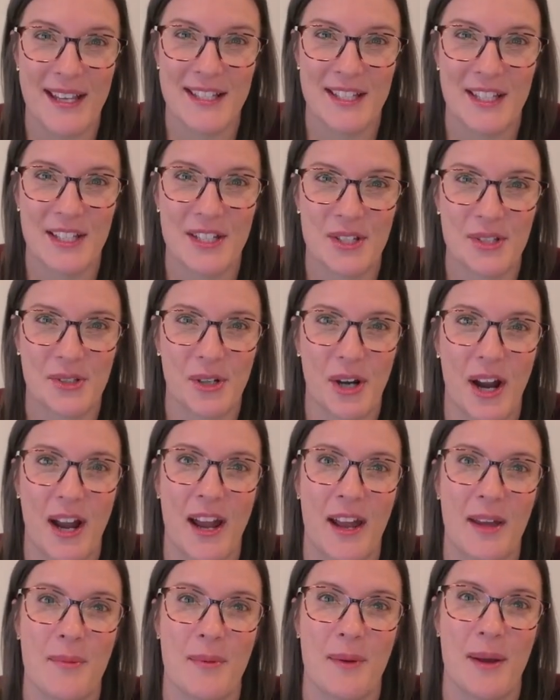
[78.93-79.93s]
to
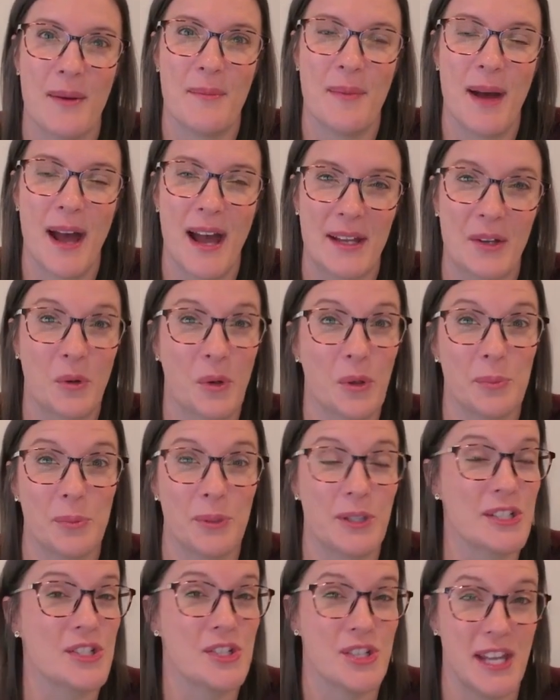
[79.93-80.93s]
describe my
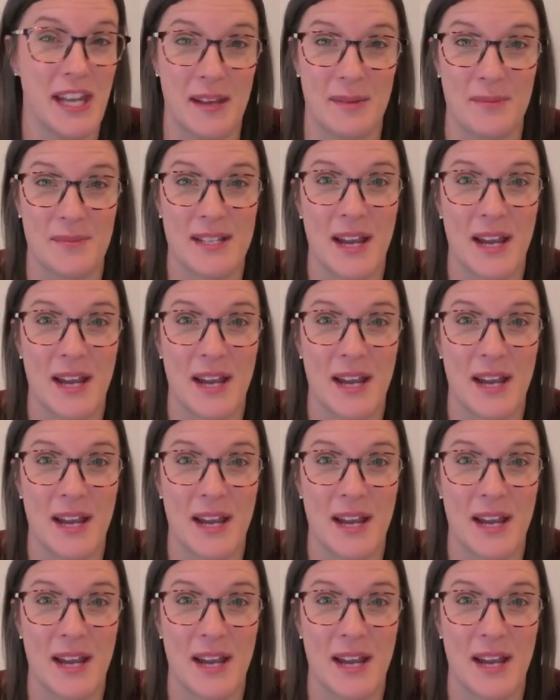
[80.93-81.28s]
corporate teams.